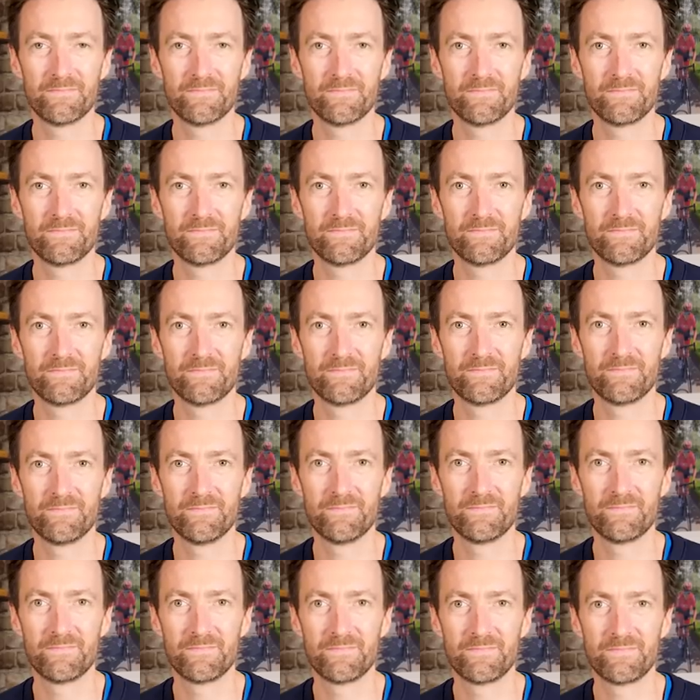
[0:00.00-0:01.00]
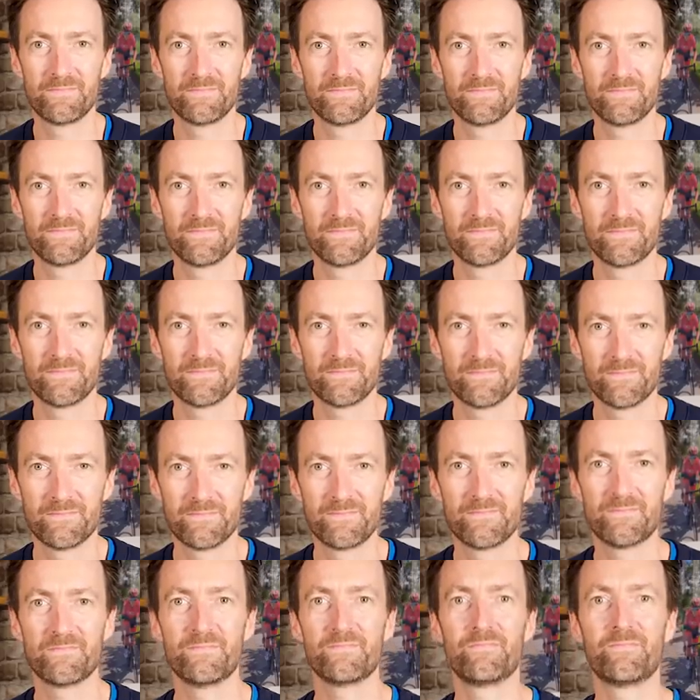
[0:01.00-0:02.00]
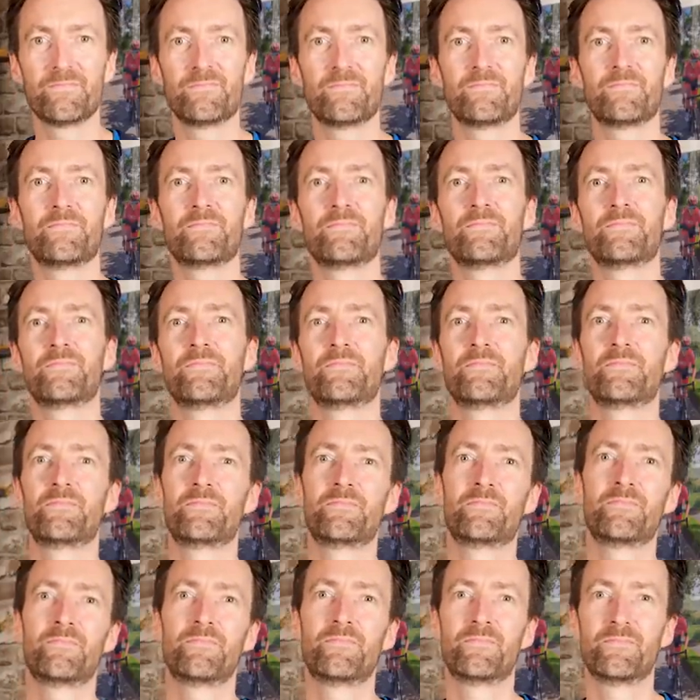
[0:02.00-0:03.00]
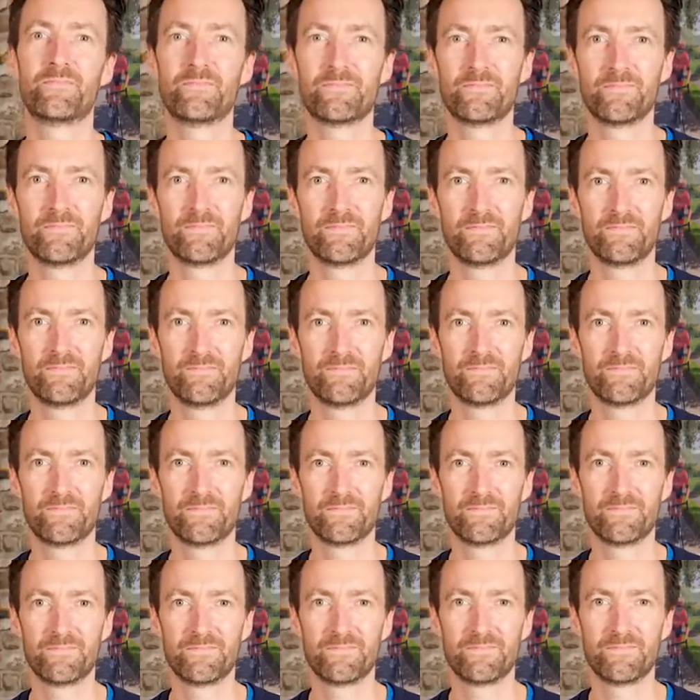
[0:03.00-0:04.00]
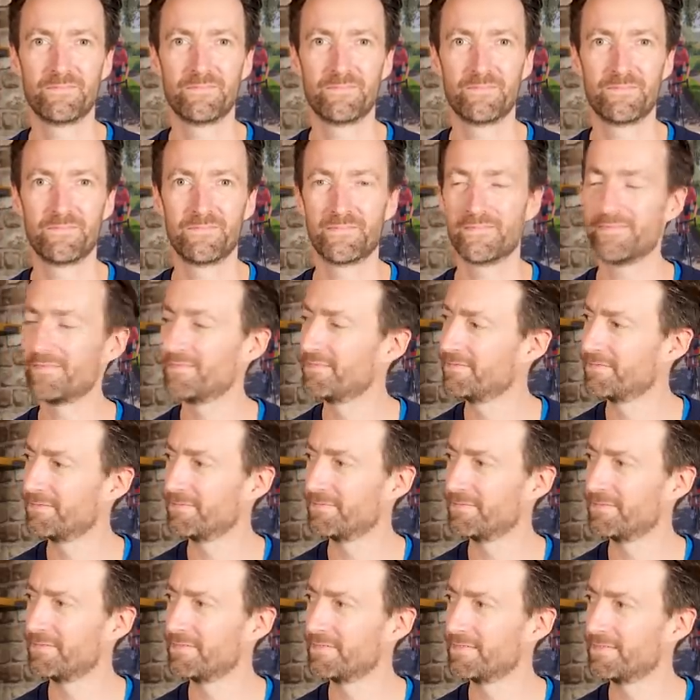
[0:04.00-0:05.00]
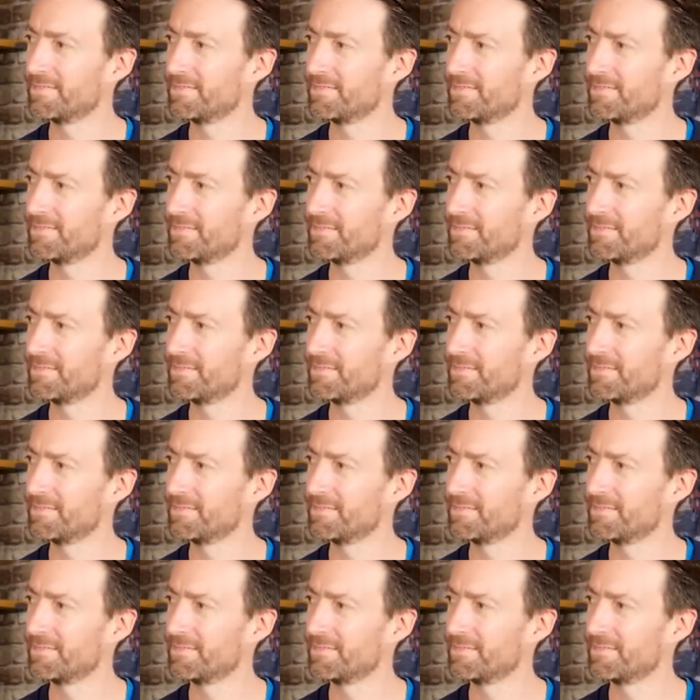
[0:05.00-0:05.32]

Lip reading: This person isn't speaking.